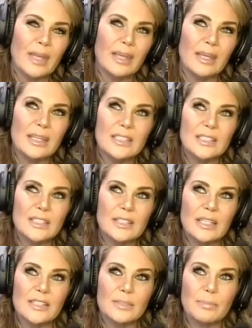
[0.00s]

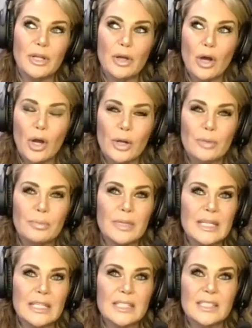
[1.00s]
It's been hard
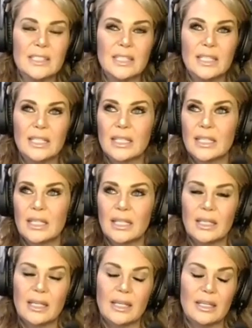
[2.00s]
because,
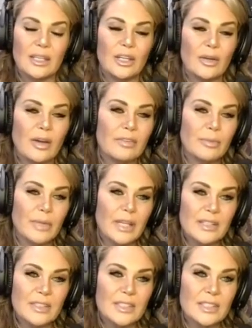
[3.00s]
everyone
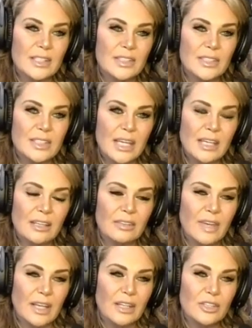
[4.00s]
else has taken
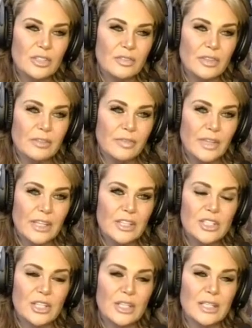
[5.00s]
advantage of
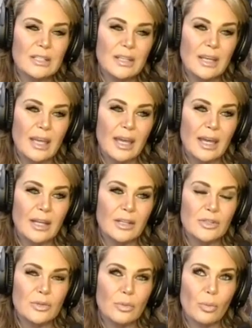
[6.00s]
inflation,
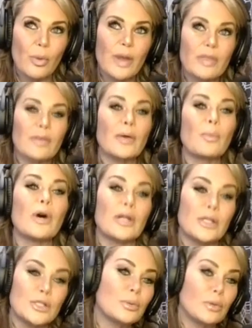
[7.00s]
and whether they
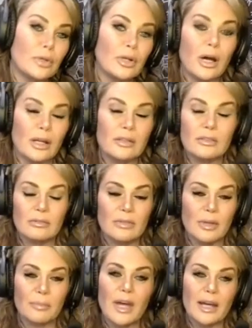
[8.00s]
wanted to or not.
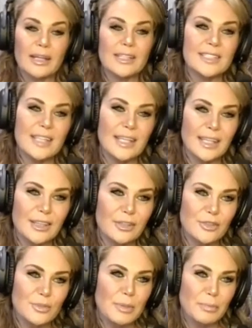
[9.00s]
I'm not going to say that
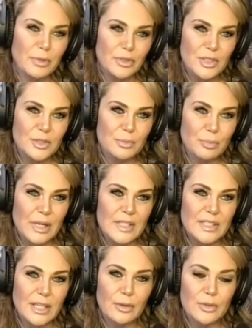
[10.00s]
there's people just
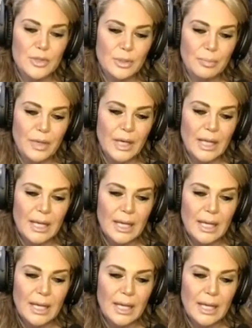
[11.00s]
price gouging, but